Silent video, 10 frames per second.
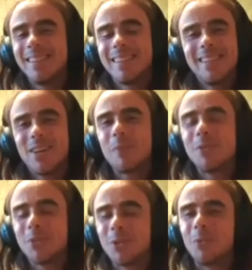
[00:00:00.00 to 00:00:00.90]
You've got to be
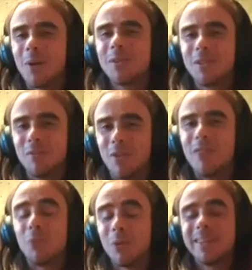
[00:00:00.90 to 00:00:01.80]
doing well to survive
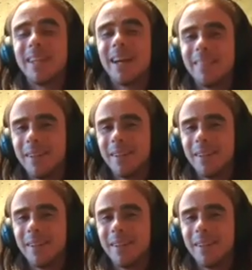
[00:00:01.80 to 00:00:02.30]
off what's out there.